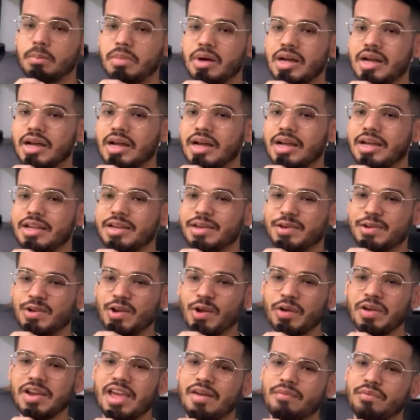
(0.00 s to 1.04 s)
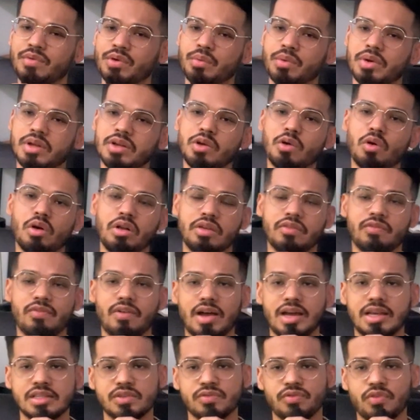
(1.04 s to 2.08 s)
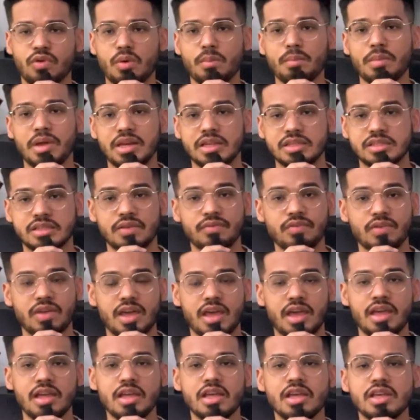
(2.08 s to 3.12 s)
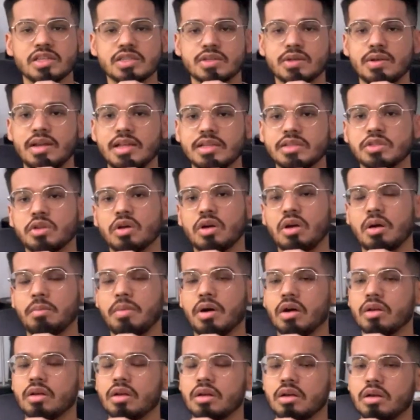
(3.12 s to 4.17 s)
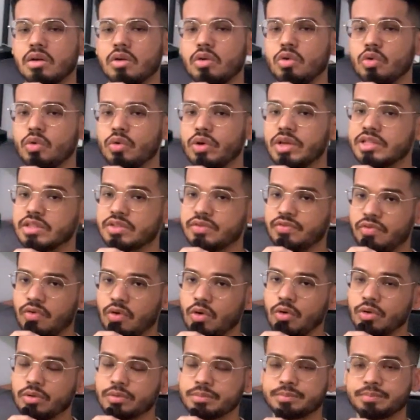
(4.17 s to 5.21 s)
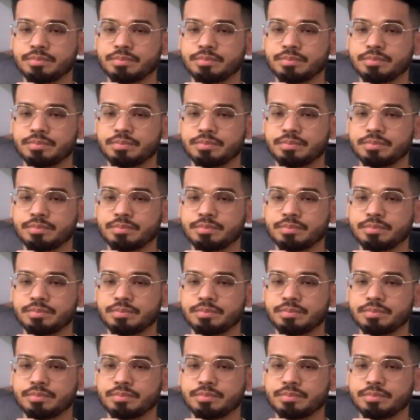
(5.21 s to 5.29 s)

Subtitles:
But not everyone qualifies for MediSave Care, so let's talk about who it's for.